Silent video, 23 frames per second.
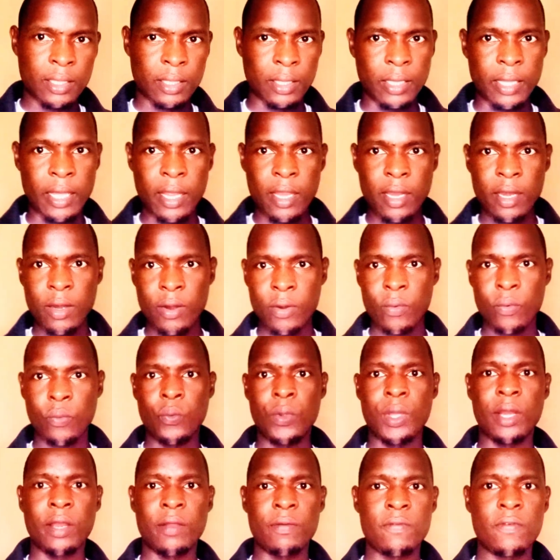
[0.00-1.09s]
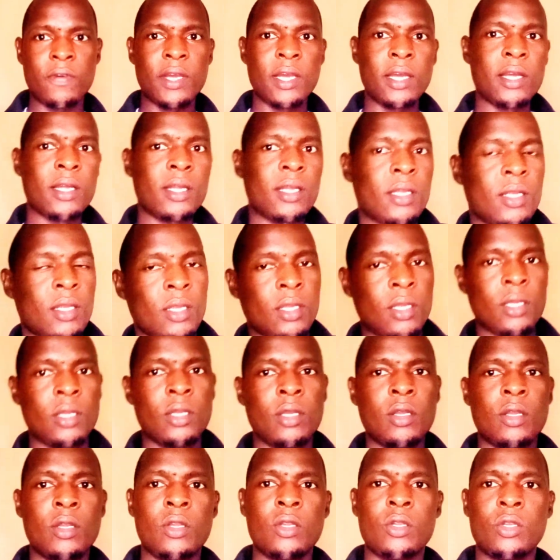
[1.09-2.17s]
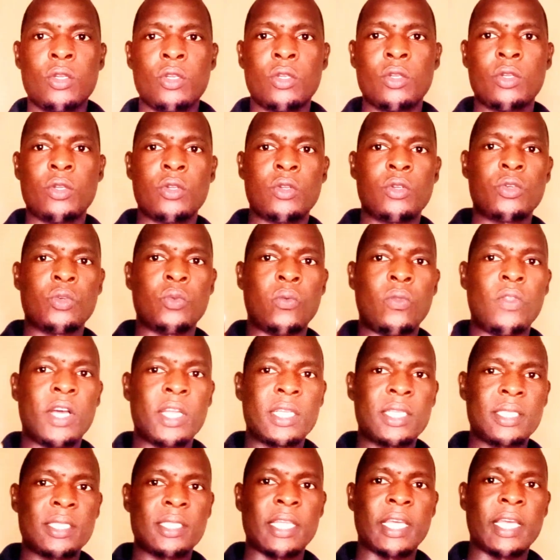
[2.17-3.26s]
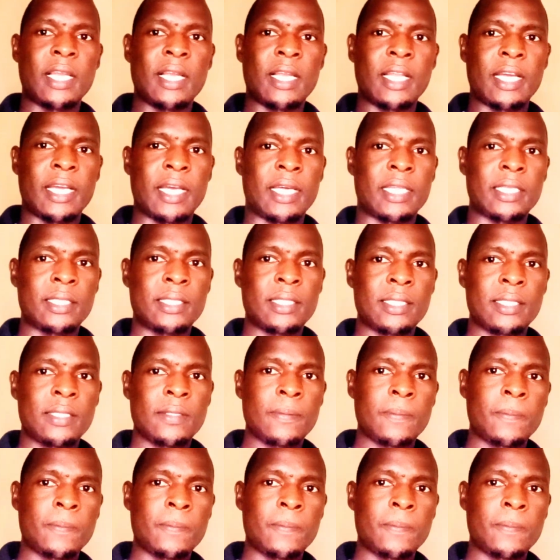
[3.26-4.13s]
then we refer to that cell as